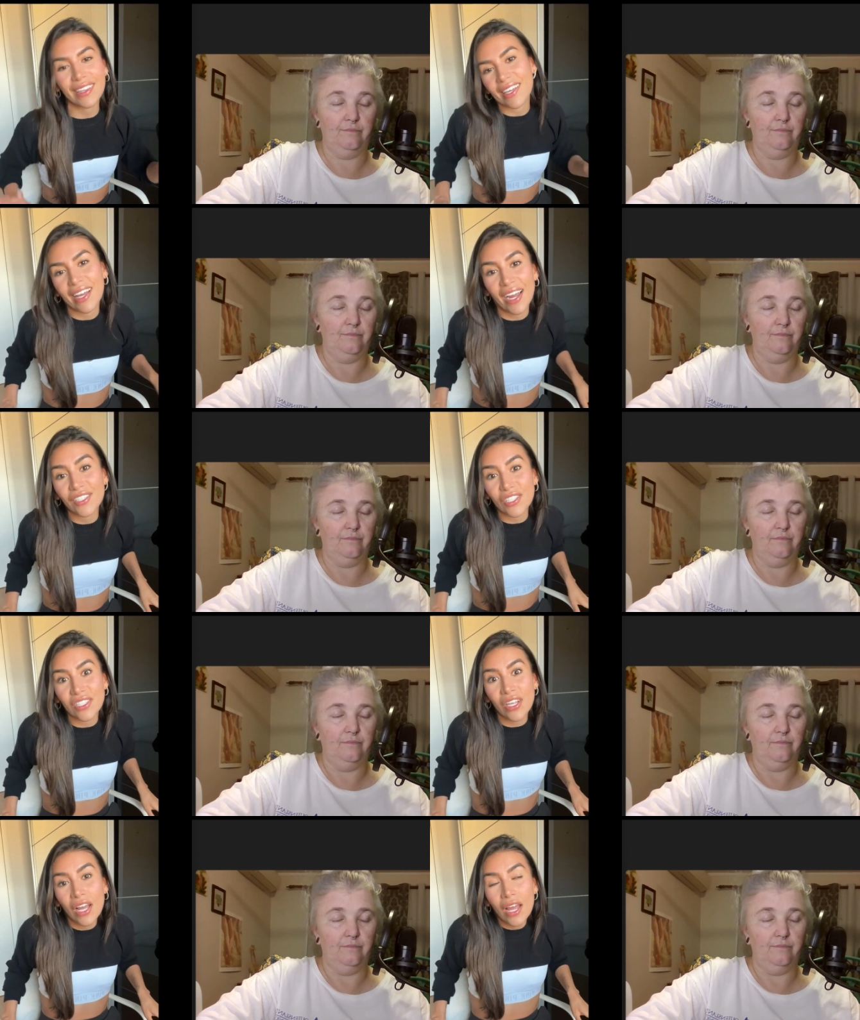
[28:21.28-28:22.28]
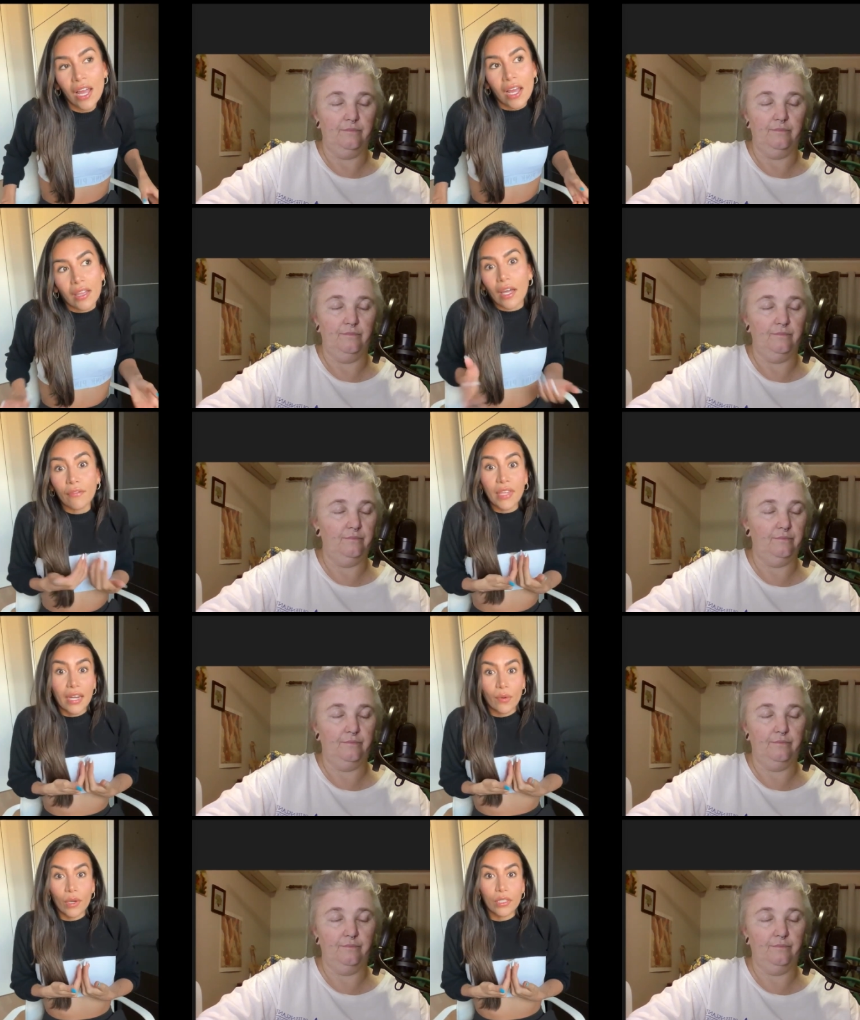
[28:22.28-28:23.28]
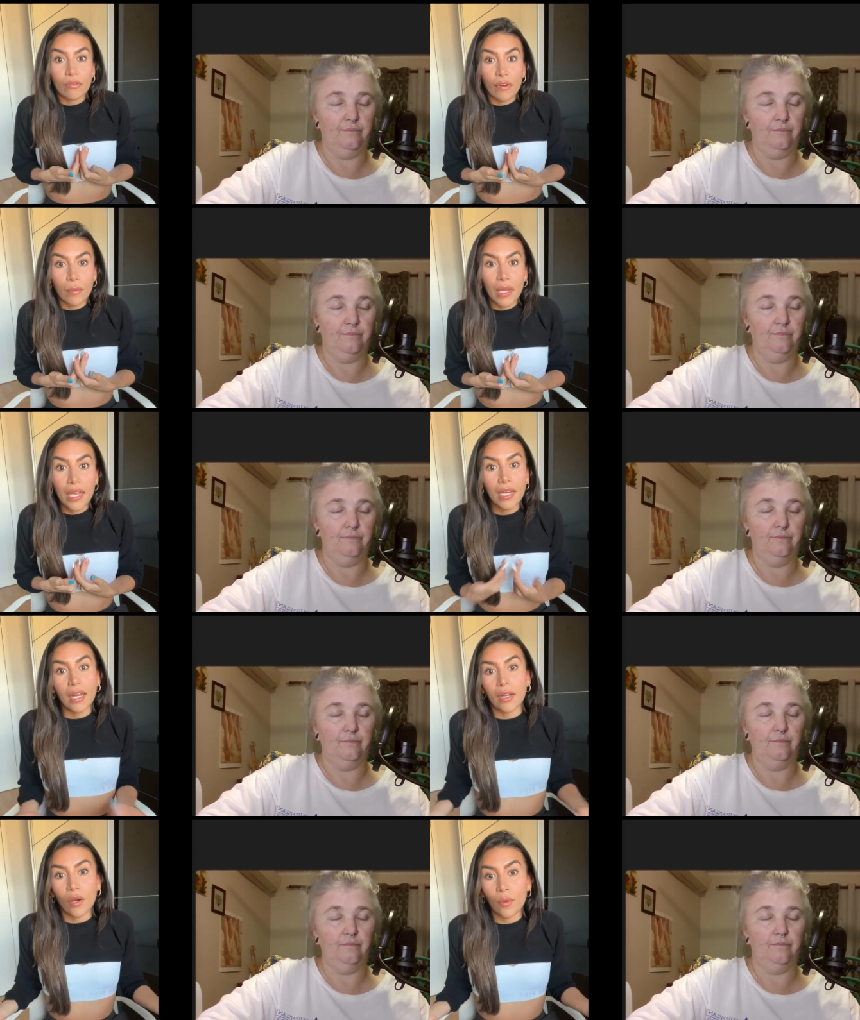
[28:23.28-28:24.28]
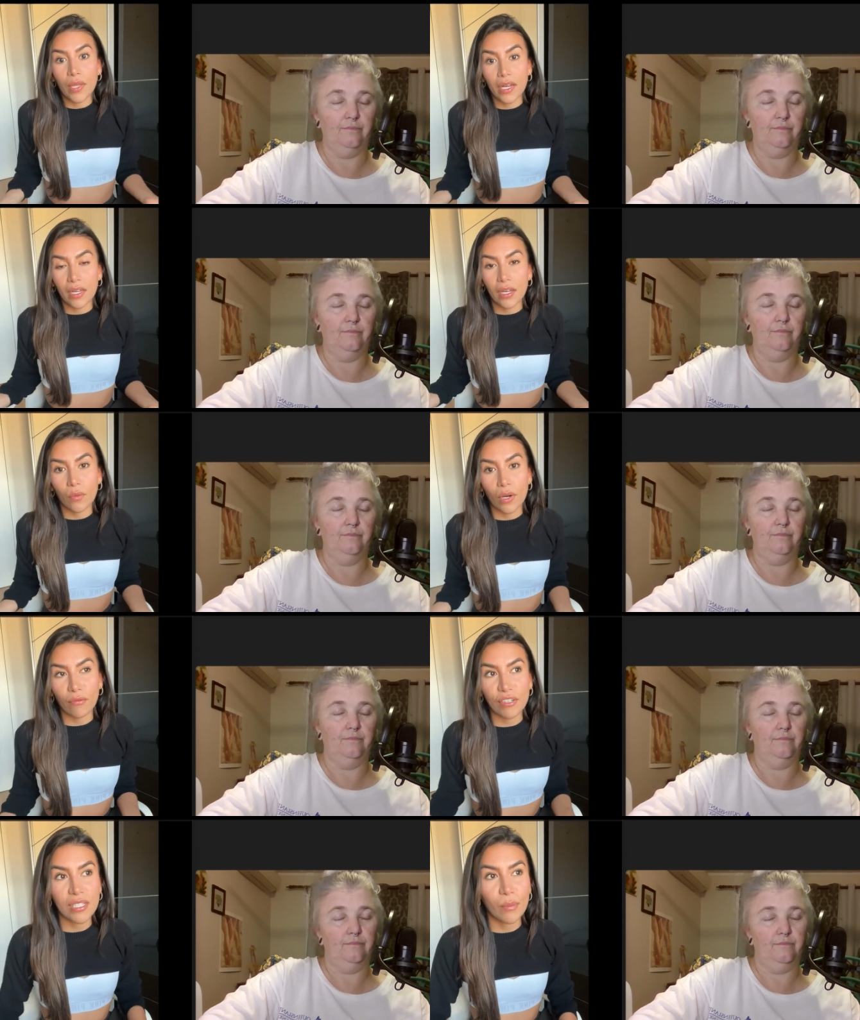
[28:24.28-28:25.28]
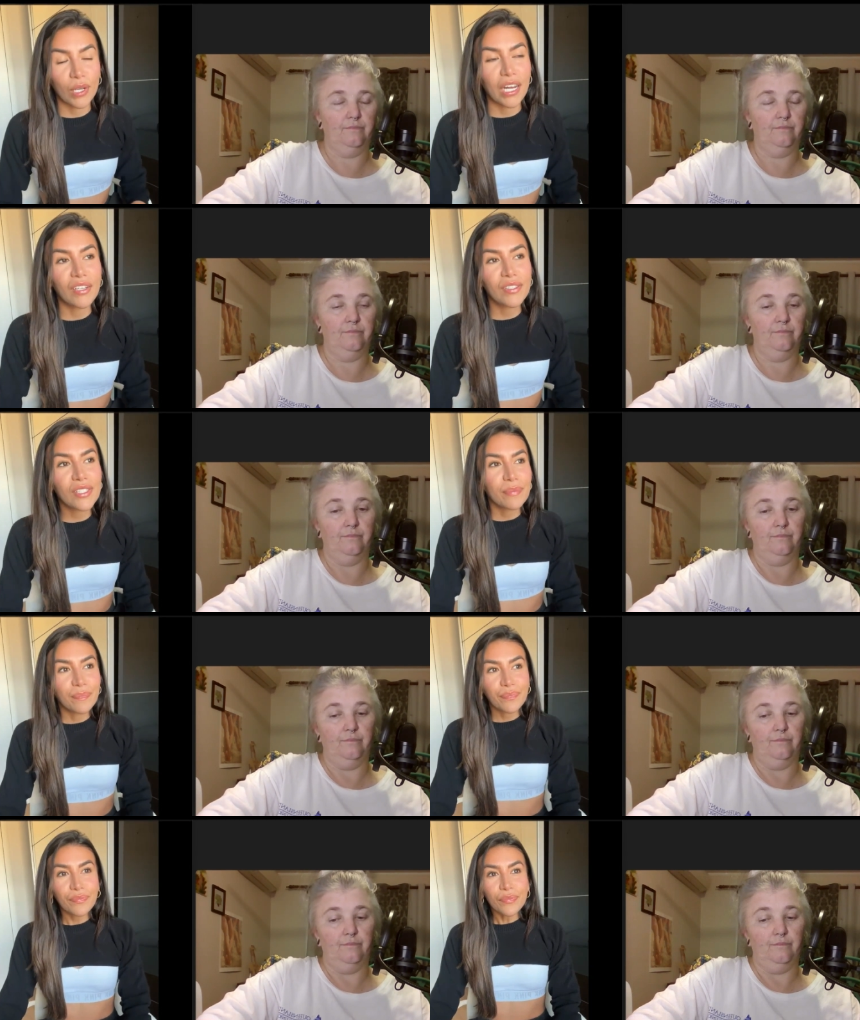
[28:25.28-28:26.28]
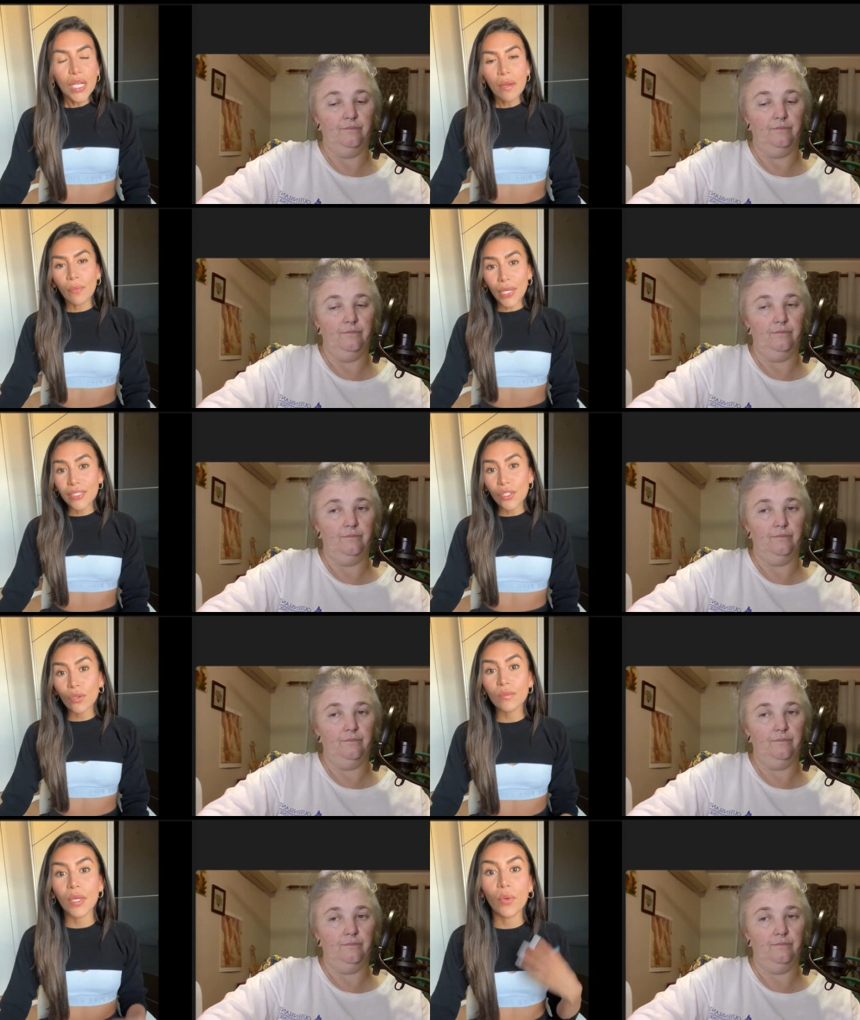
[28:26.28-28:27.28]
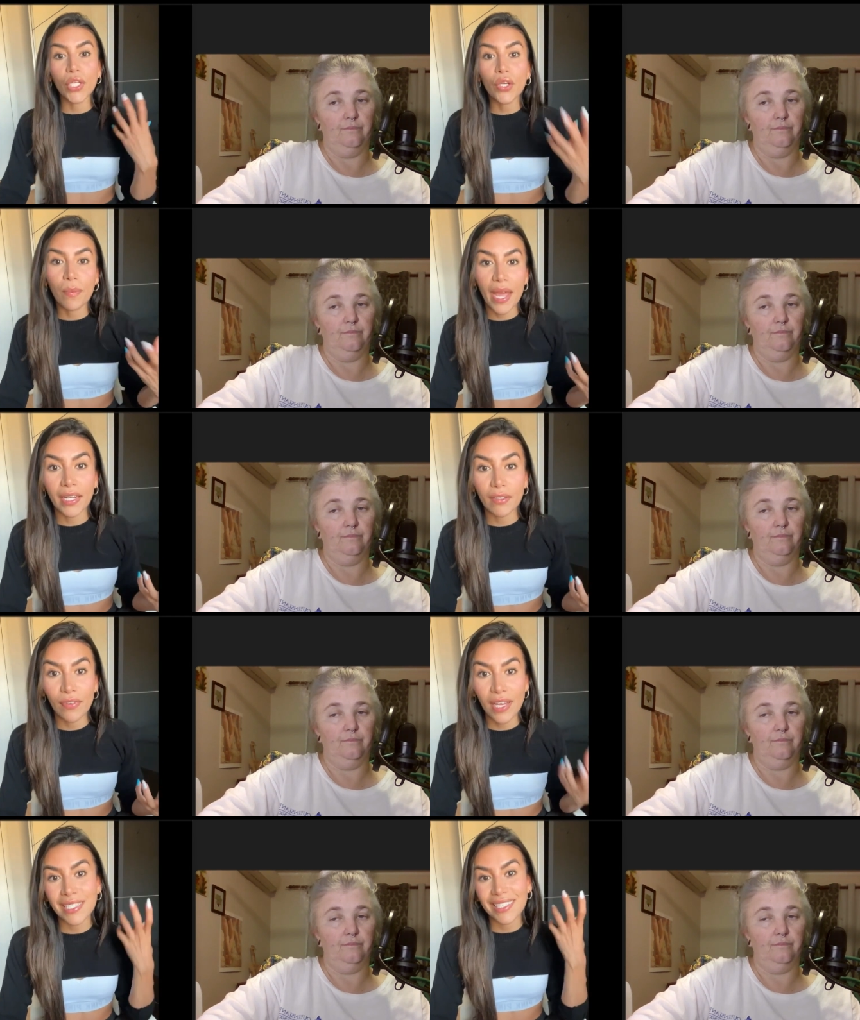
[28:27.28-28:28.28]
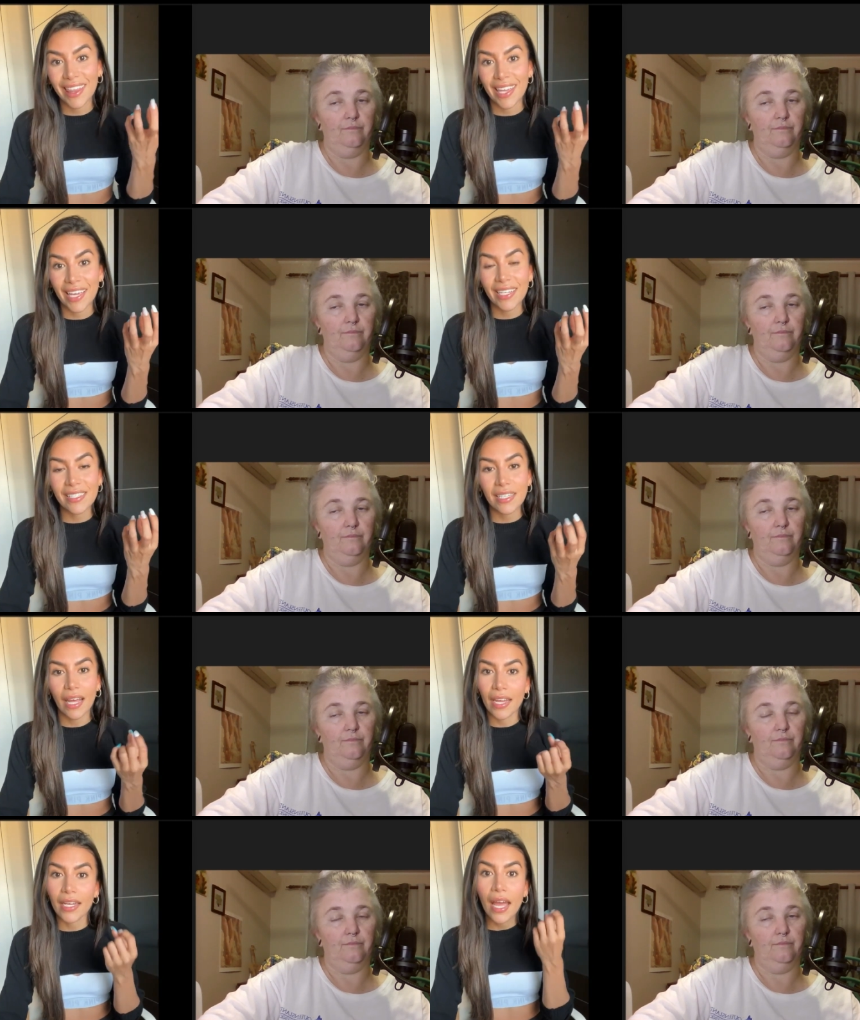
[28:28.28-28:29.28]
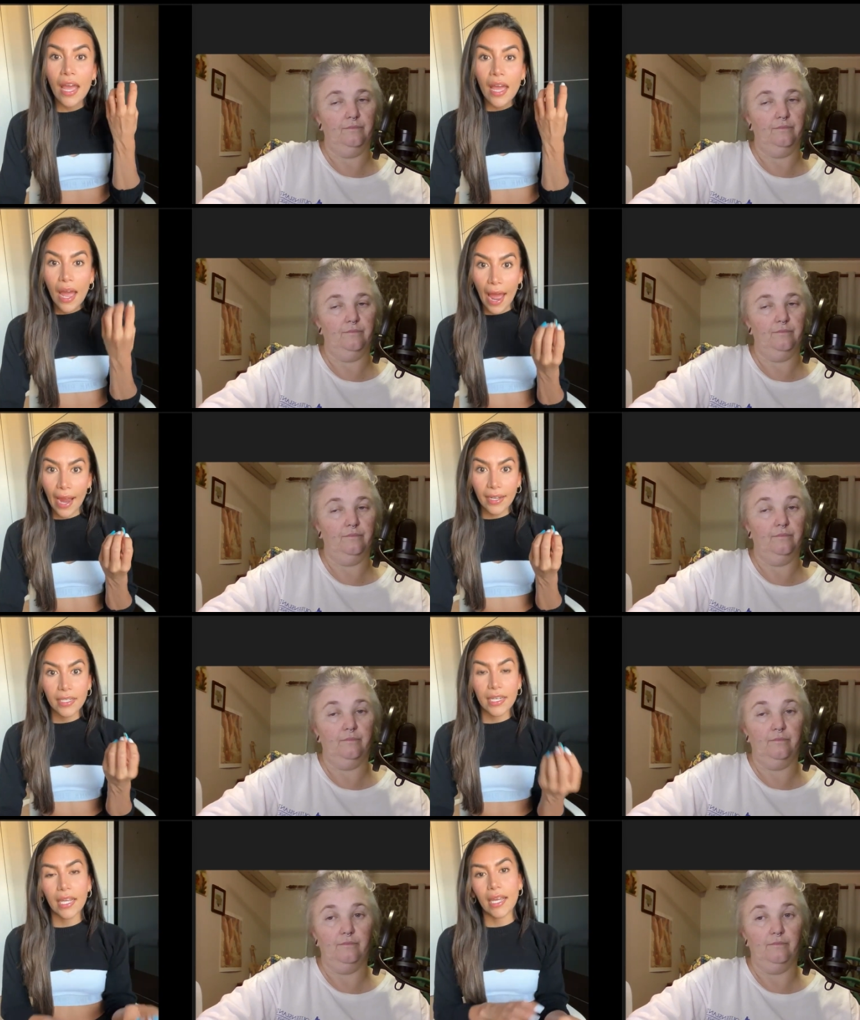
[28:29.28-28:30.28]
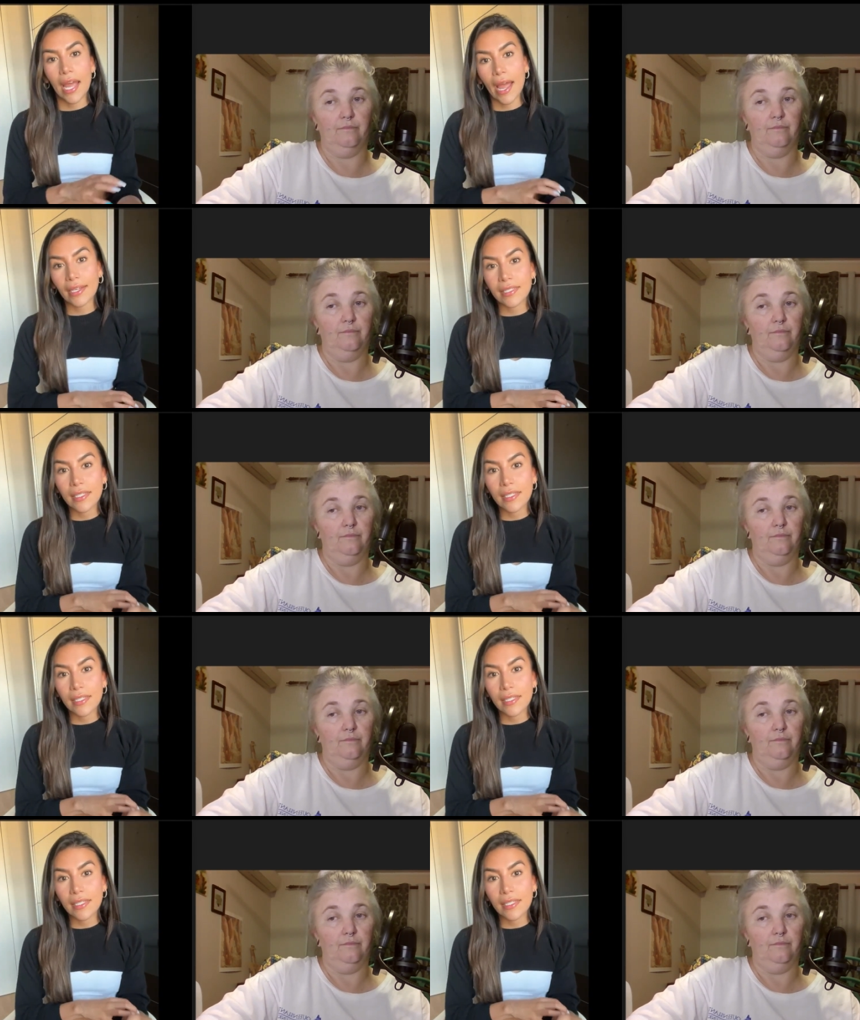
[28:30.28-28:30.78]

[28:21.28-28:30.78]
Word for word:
Speaker 1: or anything i just love that it worked for me and i hope that it could work for someone else but he told me when you manifest things like acne